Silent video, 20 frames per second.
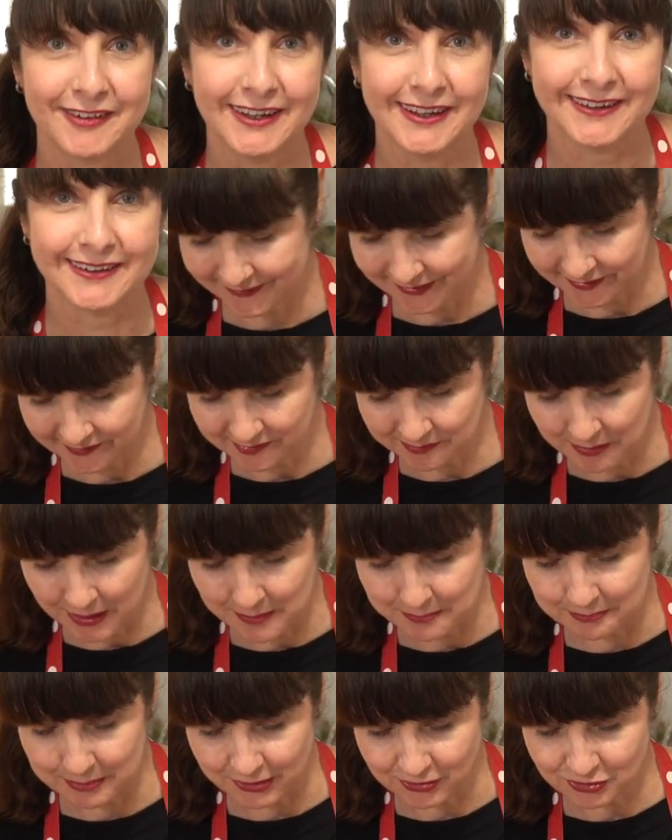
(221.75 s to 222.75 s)
it. That's my
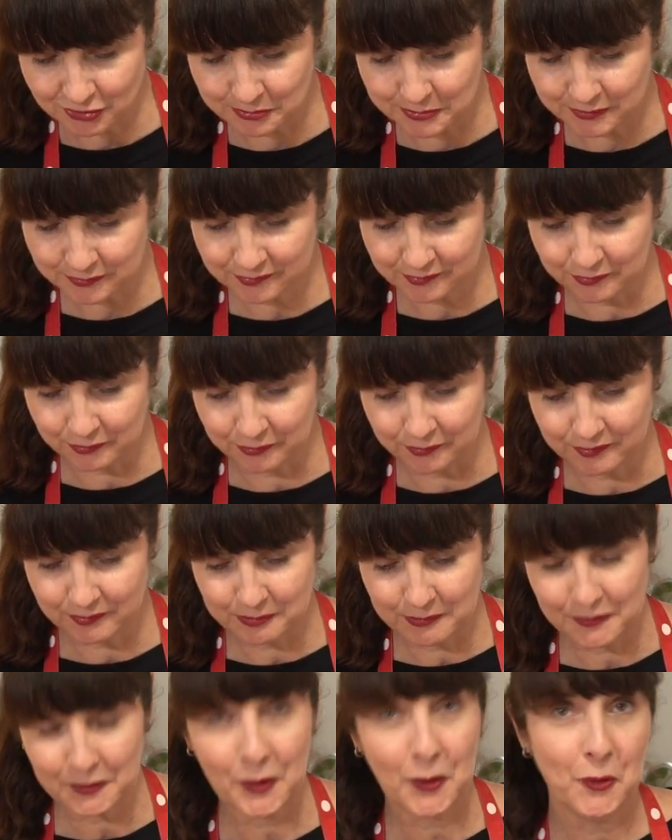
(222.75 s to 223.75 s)
bechamel sauce
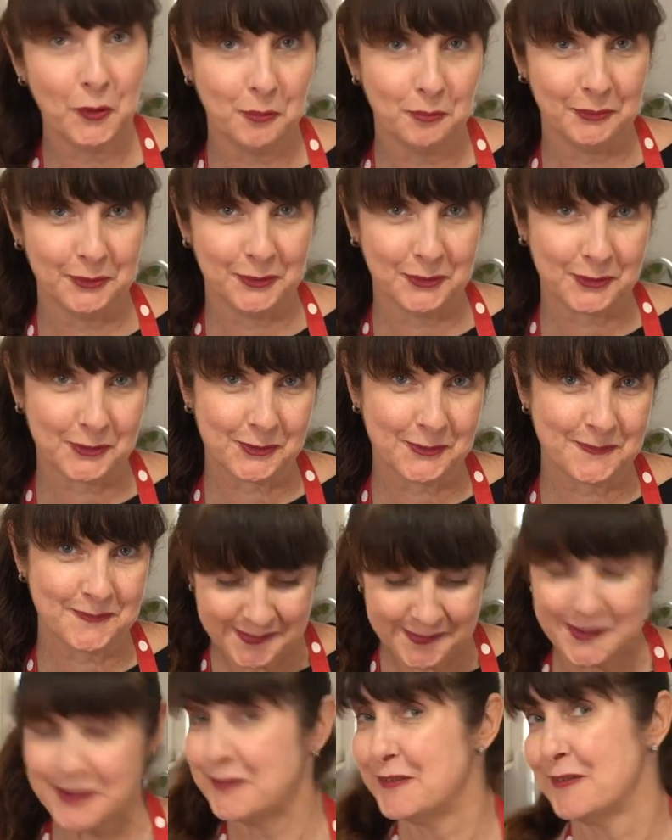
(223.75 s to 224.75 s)
with oat milk.
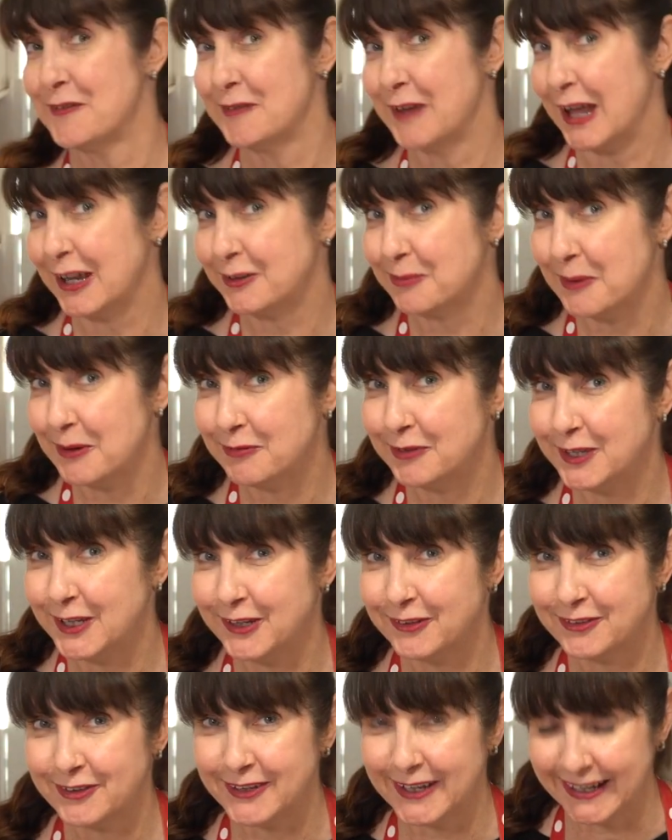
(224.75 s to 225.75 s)
So if you've liked my
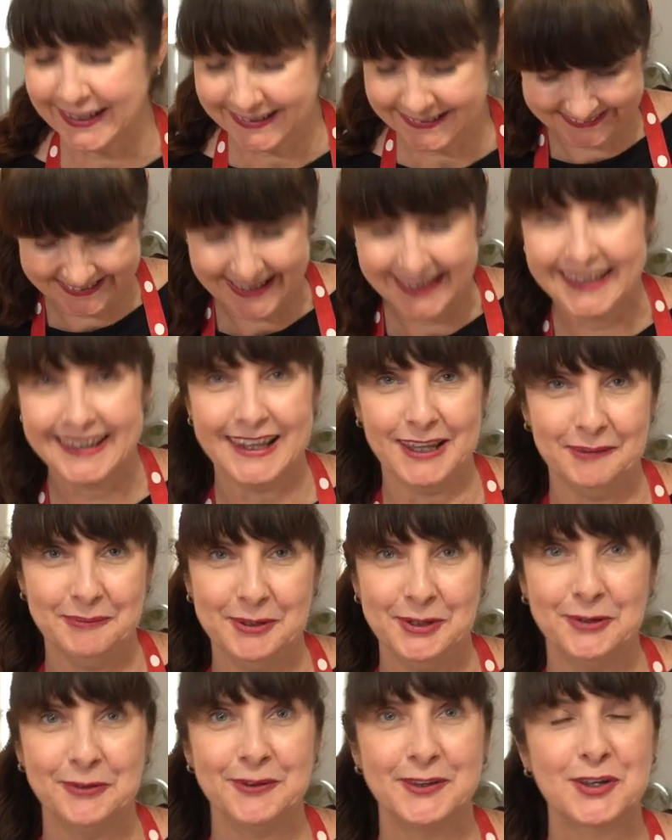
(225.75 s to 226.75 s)
video today, let
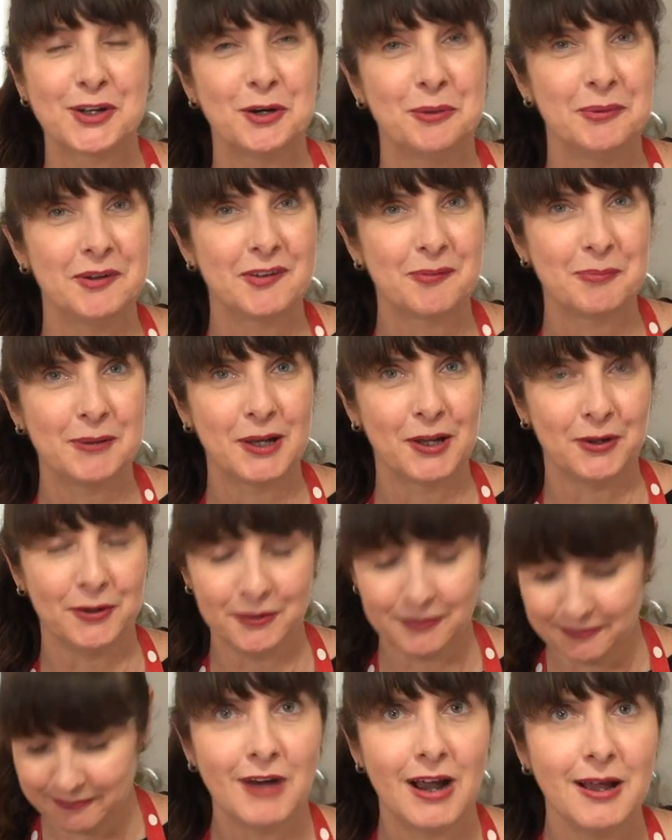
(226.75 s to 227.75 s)
me know in the comments
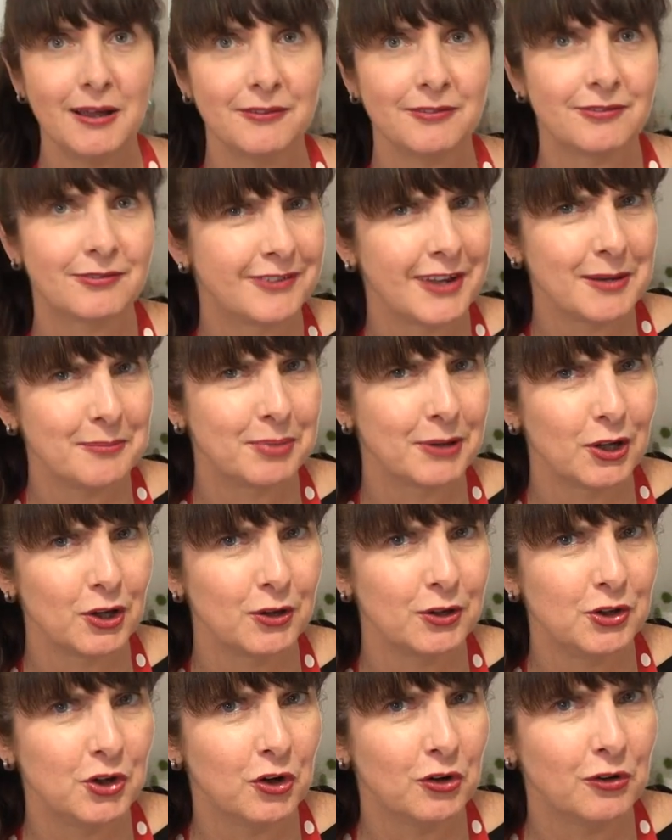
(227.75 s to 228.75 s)
below. Write down below
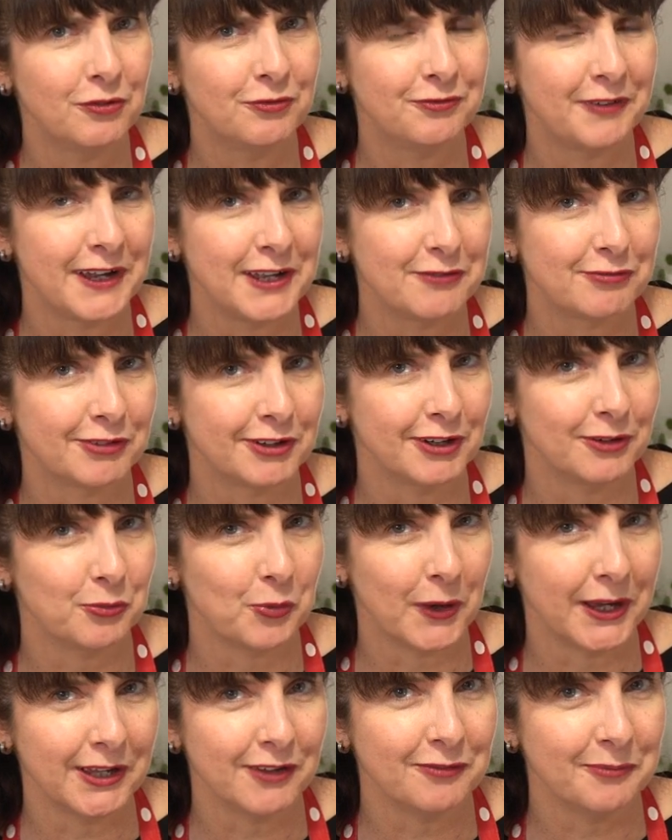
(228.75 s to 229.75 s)
your favorite
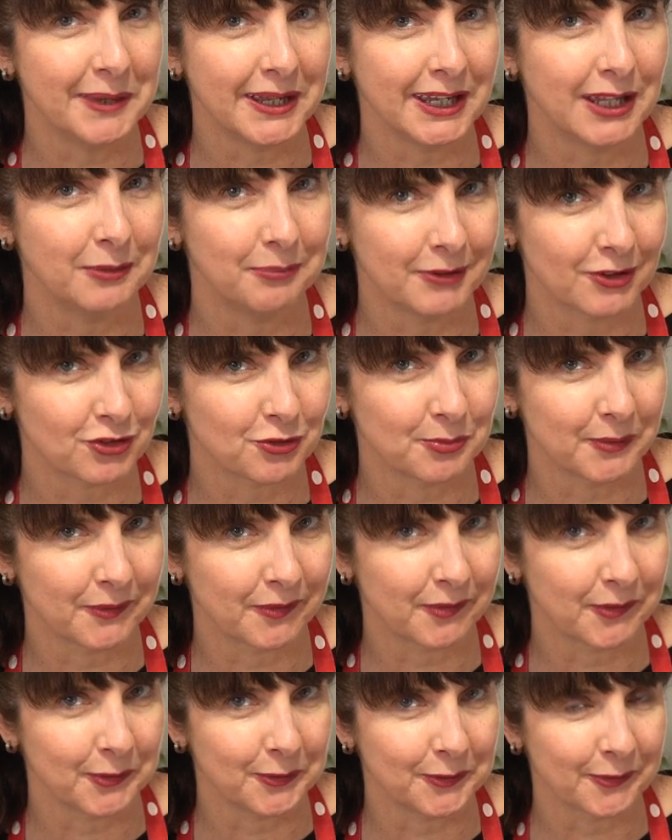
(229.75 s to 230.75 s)
way of making bechamel
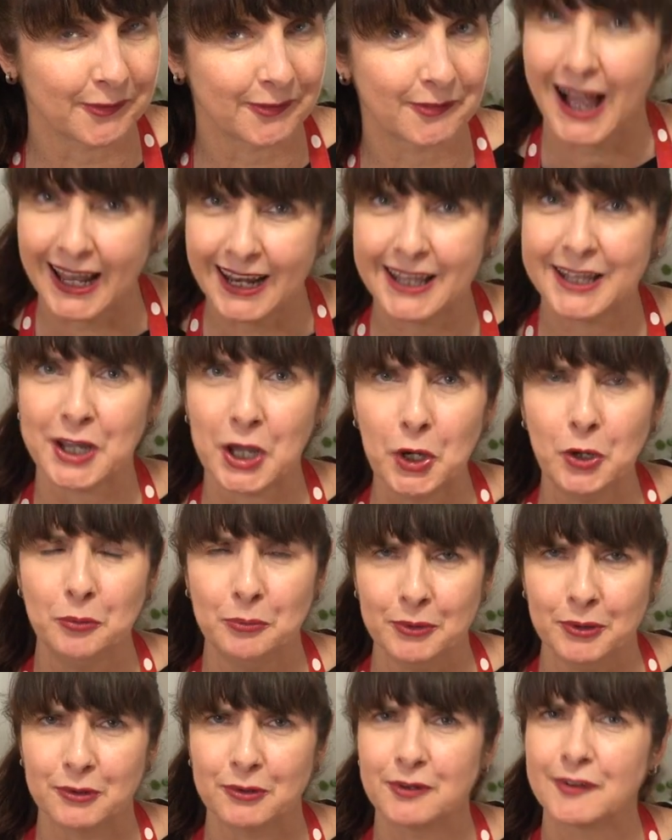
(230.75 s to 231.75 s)
sauce. I like oat
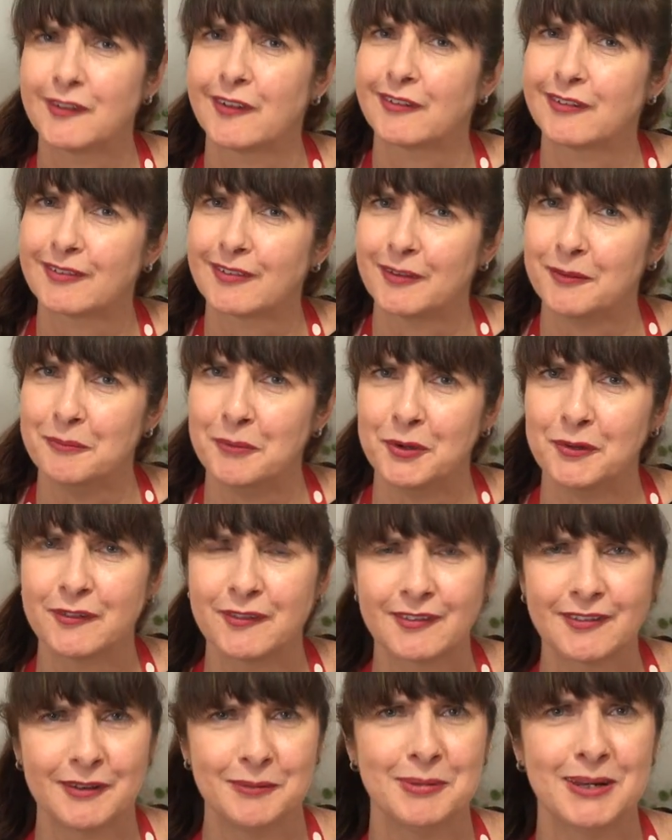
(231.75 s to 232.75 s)
milk because it's the
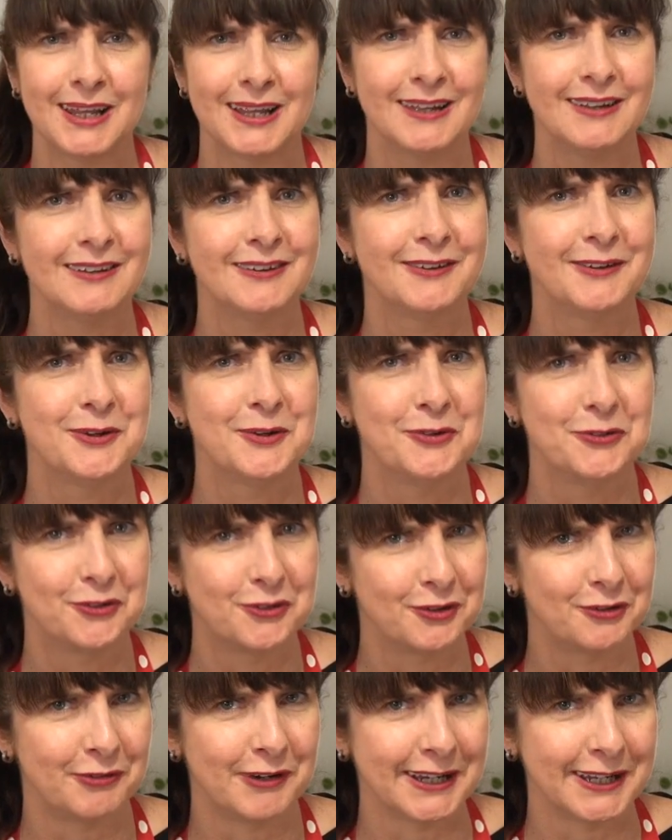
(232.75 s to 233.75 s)
most similar
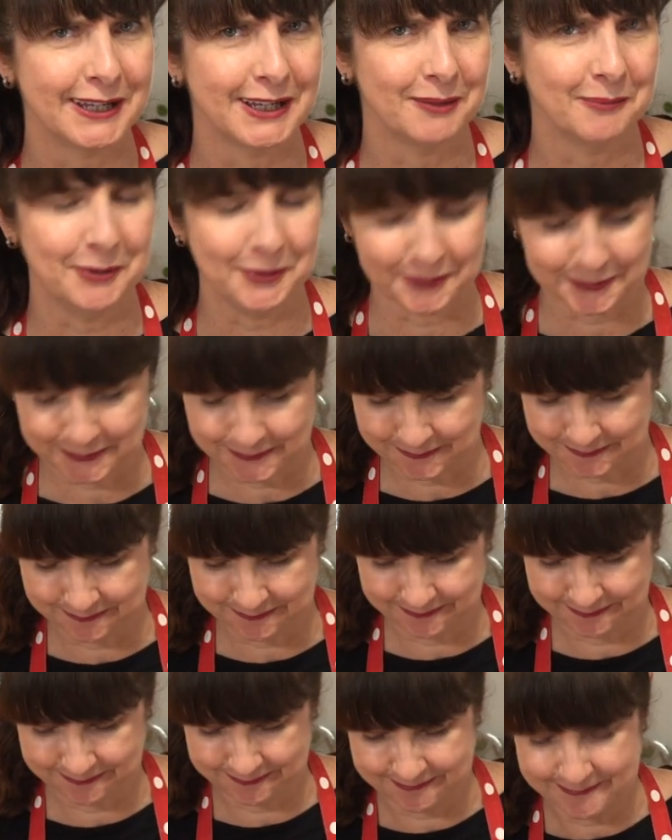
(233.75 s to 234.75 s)
to regular milk.
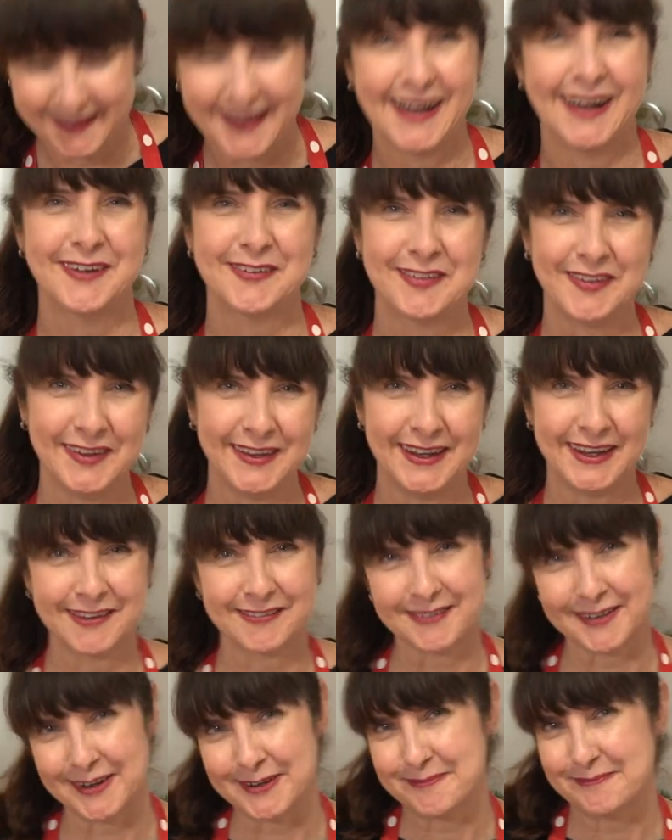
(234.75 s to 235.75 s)
I'll see you
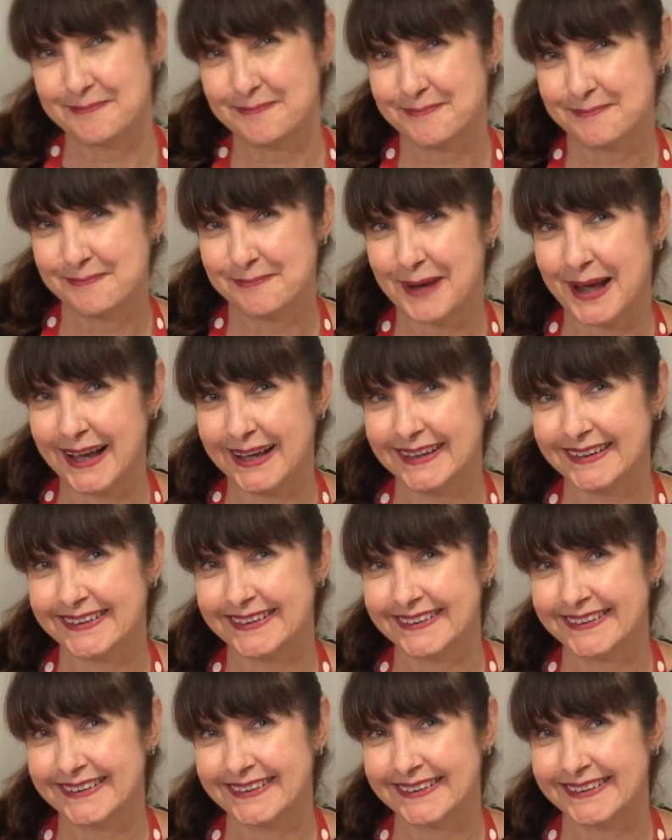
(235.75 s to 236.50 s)
next time. Bye.